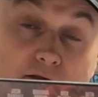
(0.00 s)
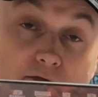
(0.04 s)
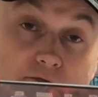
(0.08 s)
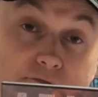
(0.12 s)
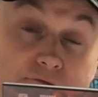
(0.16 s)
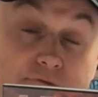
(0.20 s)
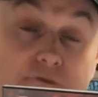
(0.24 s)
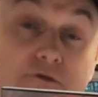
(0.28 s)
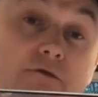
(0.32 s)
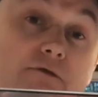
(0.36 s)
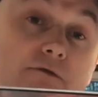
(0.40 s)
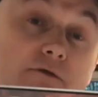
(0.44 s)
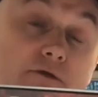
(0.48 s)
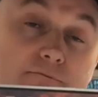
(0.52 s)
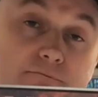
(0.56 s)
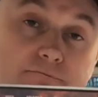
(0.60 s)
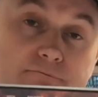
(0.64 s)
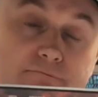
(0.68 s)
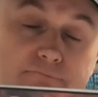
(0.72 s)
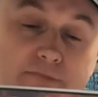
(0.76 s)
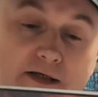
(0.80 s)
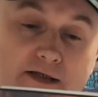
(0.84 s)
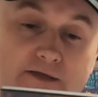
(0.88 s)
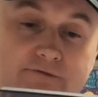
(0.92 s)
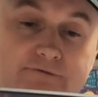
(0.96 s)
through the
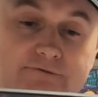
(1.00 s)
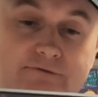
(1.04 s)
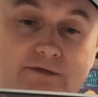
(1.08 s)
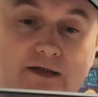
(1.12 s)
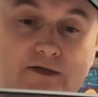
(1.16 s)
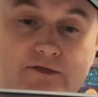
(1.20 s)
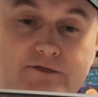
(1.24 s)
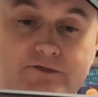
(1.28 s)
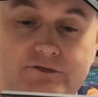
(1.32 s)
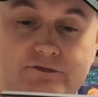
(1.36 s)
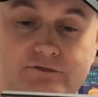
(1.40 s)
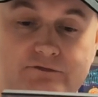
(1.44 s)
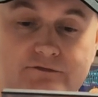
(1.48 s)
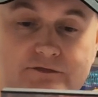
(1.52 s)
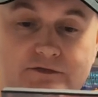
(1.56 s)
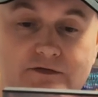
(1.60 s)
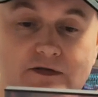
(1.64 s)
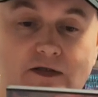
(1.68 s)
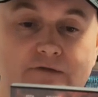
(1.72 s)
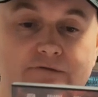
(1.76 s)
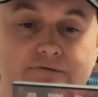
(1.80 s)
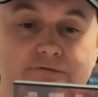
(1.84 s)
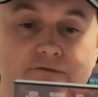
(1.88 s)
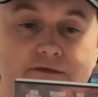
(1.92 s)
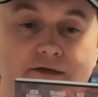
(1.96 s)
backstash
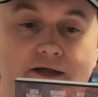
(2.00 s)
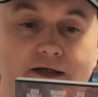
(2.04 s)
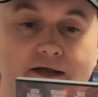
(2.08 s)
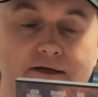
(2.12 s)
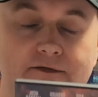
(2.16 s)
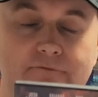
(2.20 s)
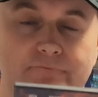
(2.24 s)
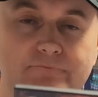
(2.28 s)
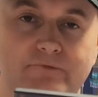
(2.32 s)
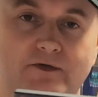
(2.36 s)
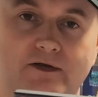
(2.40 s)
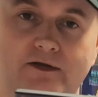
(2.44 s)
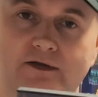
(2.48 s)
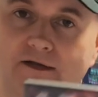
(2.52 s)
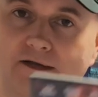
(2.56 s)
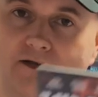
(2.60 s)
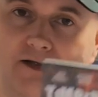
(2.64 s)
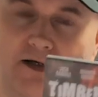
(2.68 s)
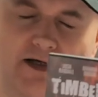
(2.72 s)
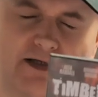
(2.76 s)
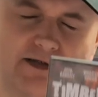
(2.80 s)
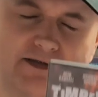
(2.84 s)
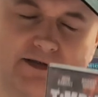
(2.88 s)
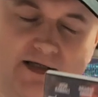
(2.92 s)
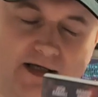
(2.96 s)
yesterday.
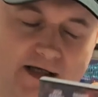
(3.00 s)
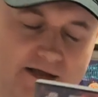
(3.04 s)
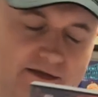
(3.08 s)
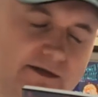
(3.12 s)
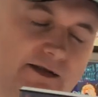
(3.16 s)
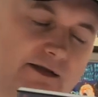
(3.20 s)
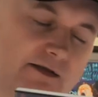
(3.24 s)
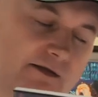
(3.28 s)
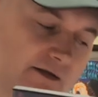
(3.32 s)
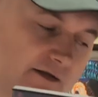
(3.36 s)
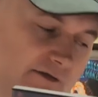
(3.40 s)
Again, it